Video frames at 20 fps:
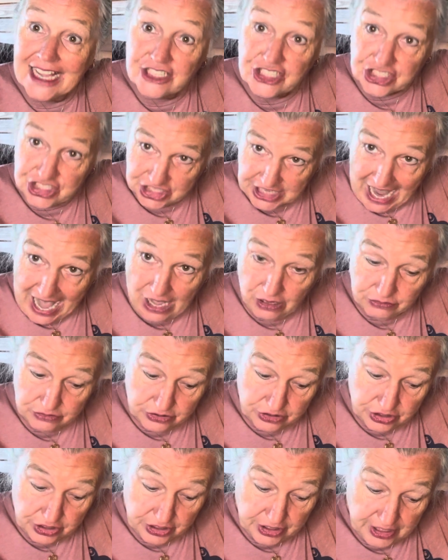
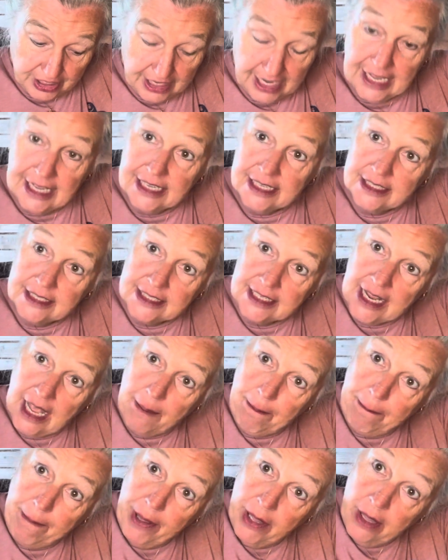shout, tip